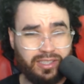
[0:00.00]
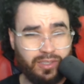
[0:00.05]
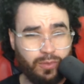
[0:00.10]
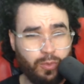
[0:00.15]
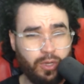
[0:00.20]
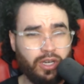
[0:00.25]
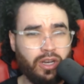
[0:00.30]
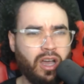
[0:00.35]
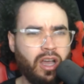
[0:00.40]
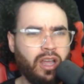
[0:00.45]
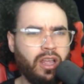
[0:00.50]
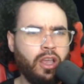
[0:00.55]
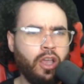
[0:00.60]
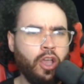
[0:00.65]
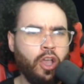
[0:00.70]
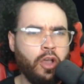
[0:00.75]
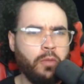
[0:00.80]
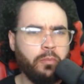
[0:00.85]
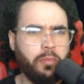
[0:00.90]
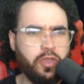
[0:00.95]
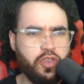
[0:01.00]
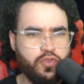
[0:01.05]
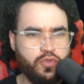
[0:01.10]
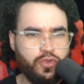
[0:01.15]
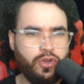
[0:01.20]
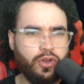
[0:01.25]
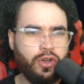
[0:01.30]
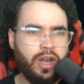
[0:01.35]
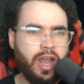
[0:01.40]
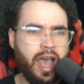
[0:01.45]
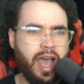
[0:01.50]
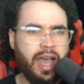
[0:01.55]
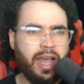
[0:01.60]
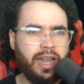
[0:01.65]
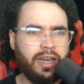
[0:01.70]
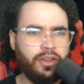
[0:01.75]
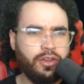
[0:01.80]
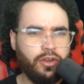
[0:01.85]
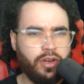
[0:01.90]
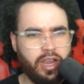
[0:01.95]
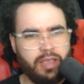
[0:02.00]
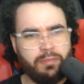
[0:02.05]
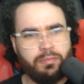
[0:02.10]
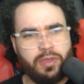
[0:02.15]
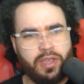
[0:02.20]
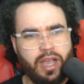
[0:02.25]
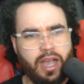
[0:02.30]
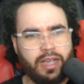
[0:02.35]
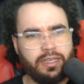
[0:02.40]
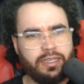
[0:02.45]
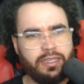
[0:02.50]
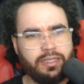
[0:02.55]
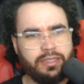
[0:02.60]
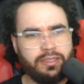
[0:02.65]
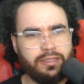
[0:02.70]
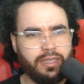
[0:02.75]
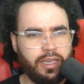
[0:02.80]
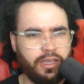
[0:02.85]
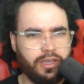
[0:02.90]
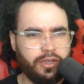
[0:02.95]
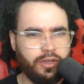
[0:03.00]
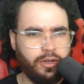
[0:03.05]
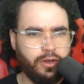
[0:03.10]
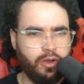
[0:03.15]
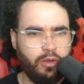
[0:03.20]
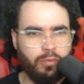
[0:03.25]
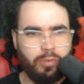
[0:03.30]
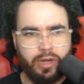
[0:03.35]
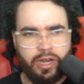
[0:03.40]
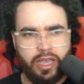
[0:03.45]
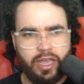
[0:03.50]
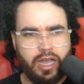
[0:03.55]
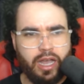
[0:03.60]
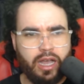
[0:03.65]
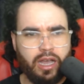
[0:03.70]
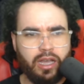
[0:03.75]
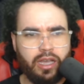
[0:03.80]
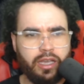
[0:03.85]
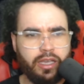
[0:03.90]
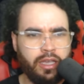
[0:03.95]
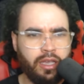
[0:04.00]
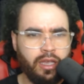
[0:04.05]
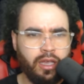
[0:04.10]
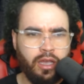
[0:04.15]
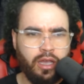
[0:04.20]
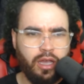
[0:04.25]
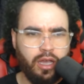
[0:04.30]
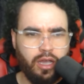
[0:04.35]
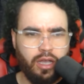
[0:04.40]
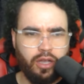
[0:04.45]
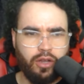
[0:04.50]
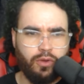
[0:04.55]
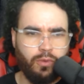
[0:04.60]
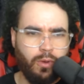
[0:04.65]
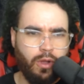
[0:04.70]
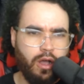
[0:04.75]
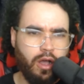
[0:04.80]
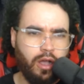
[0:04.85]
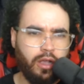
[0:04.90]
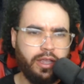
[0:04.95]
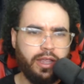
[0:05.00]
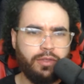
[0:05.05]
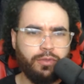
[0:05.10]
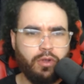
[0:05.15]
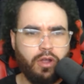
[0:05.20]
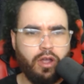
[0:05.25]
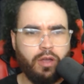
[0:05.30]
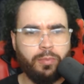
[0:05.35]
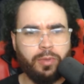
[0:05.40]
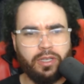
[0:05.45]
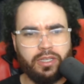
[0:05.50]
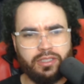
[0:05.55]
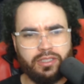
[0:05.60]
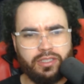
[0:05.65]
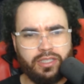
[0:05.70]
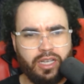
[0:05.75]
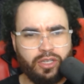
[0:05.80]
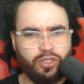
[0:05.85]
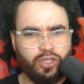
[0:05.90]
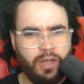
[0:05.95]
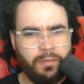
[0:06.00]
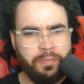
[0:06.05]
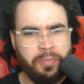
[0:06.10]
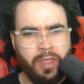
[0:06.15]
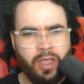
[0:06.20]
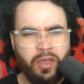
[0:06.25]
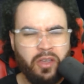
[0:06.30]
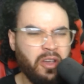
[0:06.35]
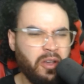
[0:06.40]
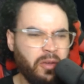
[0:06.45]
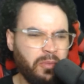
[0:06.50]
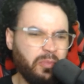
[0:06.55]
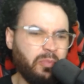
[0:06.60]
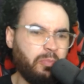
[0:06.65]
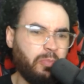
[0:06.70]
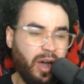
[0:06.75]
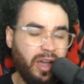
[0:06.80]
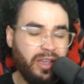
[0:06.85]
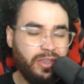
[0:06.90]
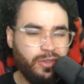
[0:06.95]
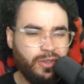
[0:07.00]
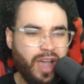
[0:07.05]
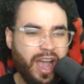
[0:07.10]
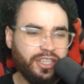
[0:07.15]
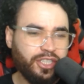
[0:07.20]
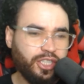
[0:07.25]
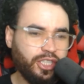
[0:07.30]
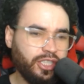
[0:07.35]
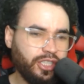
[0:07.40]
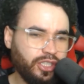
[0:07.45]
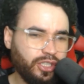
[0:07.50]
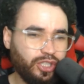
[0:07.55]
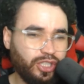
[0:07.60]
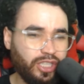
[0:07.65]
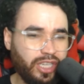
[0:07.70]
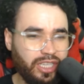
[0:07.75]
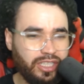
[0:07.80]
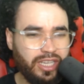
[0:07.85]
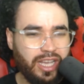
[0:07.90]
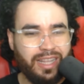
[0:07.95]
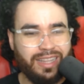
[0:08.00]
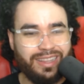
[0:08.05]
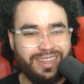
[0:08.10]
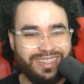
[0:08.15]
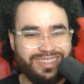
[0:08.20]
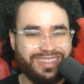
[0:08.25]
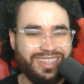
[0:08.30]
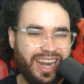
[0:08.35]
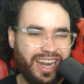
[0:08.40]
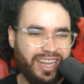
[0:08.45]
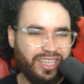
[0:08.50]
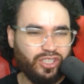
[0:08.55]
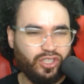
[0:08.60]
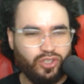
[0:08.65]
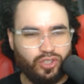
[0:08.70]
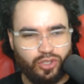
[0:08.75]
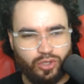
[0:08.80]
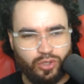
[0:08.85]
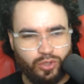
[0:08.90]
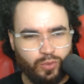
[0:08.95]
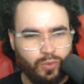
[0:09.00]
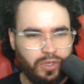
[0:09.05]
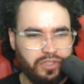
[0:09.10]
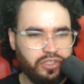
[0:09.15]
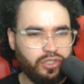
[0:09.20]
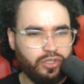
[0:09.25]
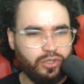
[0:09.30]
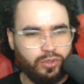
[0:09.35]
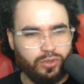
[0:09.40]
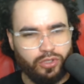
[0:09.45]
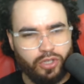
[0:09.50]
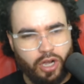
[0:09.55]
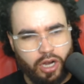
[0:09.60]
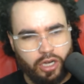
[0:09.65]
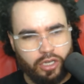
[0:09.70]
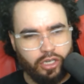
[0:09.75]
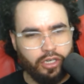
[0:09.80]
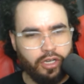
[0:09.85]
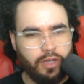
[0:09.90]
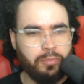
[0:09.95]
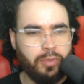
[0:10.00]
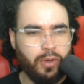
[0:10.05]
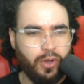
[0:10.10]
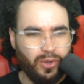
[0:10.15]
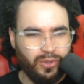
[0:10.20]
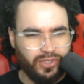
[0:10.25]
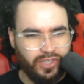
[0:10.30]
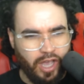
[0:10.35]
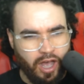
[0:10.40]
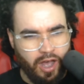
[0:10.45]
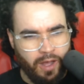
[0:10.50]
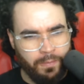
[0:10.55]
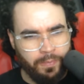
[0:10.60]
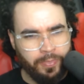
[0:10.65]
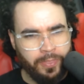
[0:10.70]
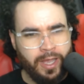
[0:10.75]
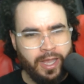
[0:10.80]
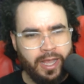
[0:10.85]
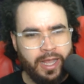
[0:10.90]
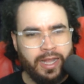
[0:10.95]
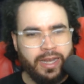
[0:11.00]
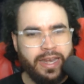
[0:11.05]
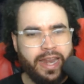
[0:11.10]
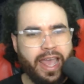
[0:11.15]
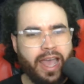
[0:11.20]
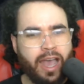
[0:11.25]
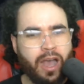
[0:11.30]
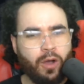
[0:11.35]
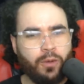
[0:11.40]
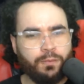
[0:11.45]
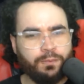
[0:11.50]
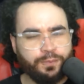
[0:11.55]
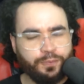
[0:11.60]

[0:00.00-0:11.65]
and whatnot, but you could add your API keys like your OpenAI, uh, Groq, Anthropic, etc. But you actually can just change that in the settings too once you Docker compose up. Now,